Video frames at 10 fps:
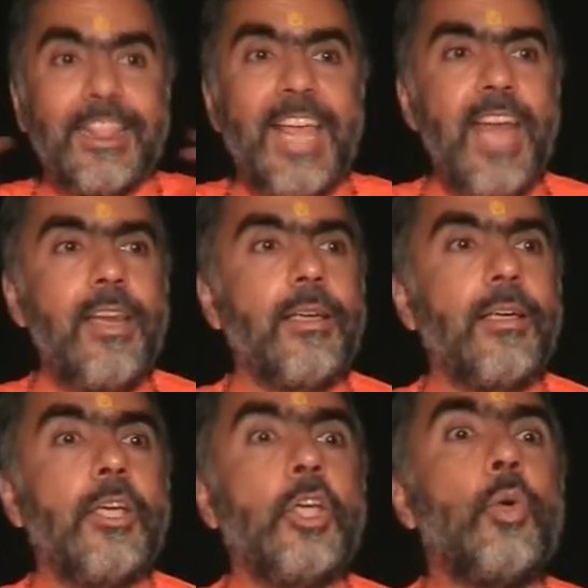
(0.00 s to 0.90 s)
Then
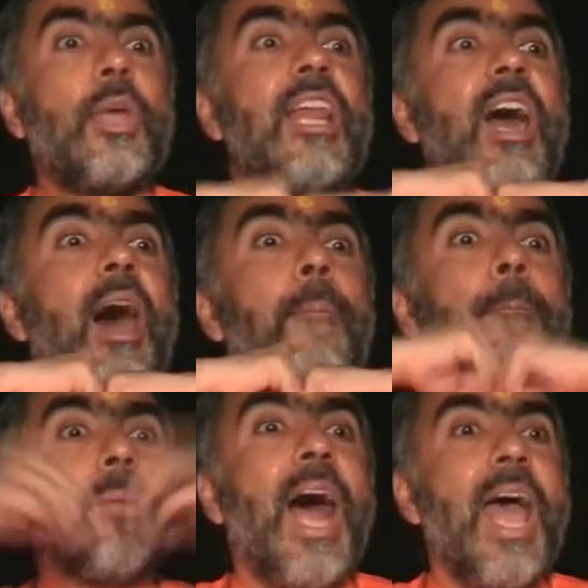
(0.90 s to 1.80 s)
you can
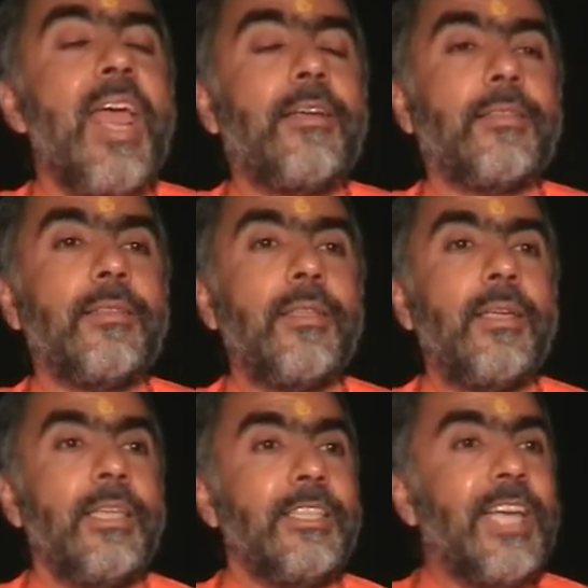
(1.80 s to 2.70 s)
apply it
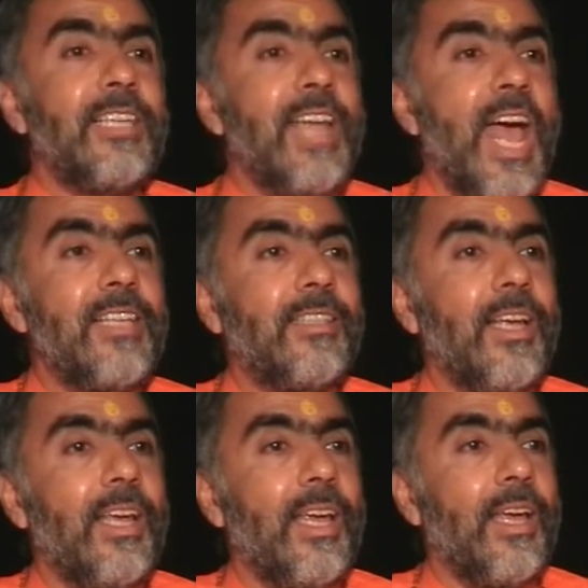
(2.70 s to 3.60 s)
just as
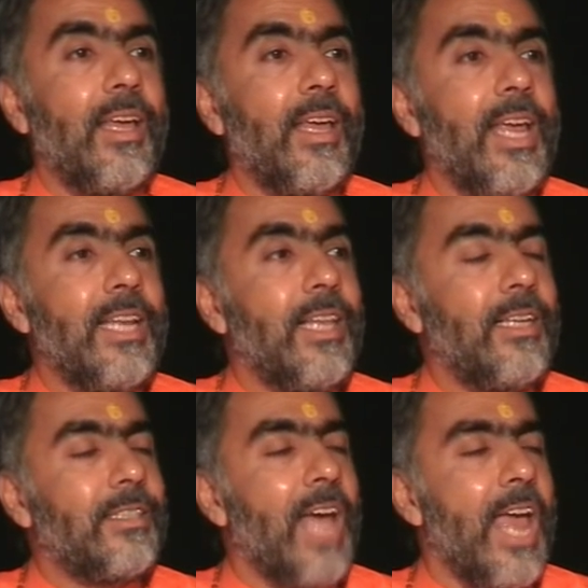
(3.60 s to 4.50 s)
in the
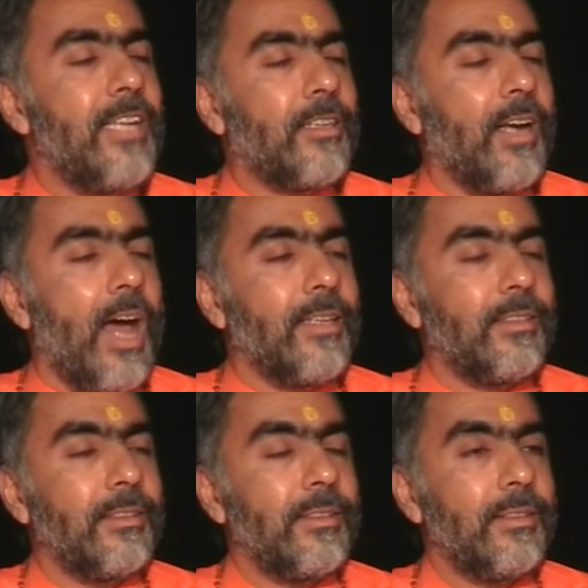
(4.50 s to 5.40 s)
science class.